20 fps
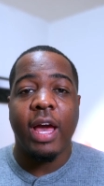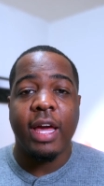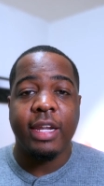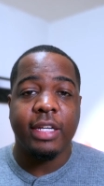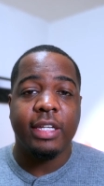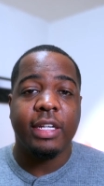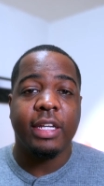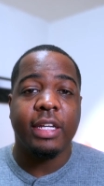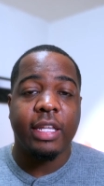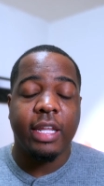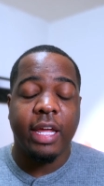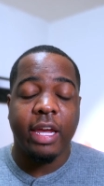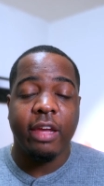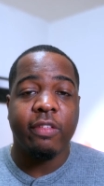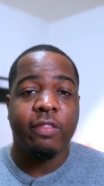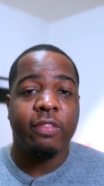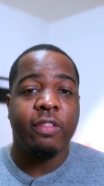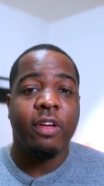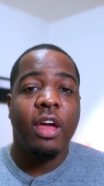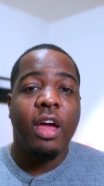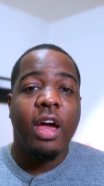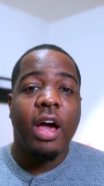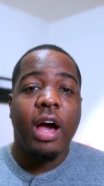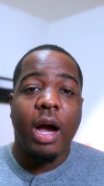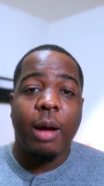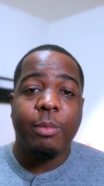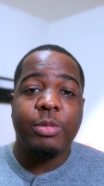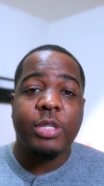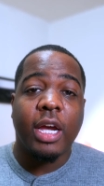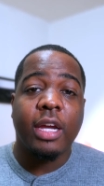editing life.
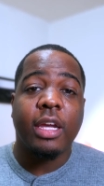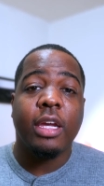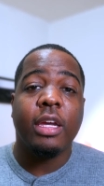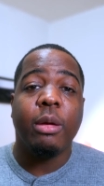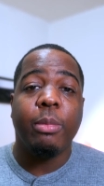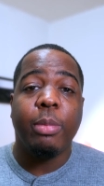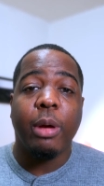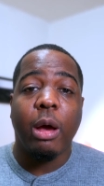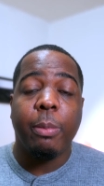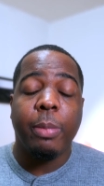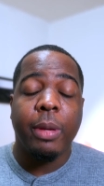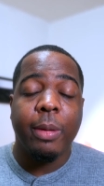I'm talking about